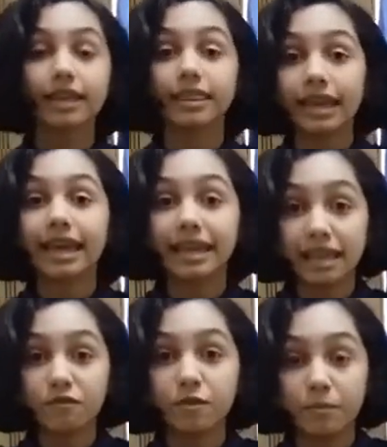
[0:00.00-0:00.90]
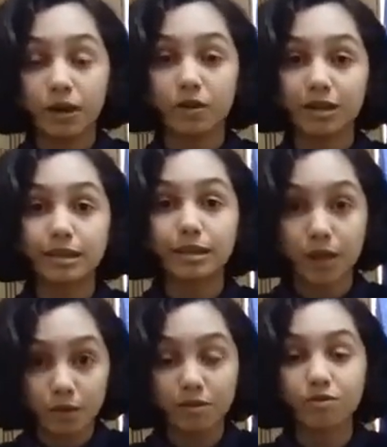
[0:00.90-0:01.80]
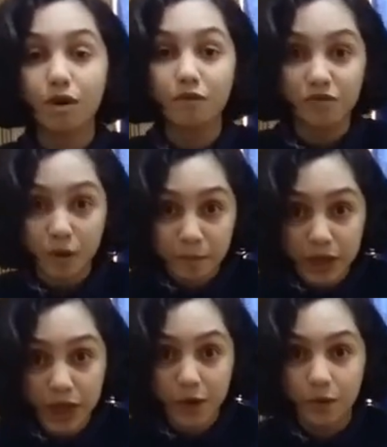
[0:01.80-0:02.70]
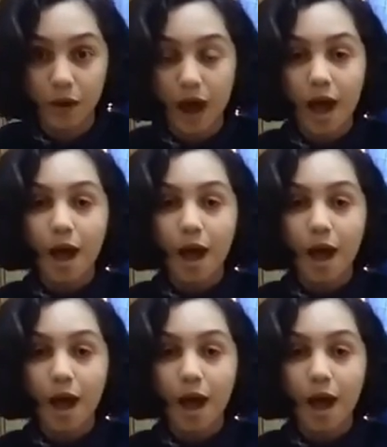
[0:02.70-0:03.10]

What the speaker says: They can even be on a stone throw from you.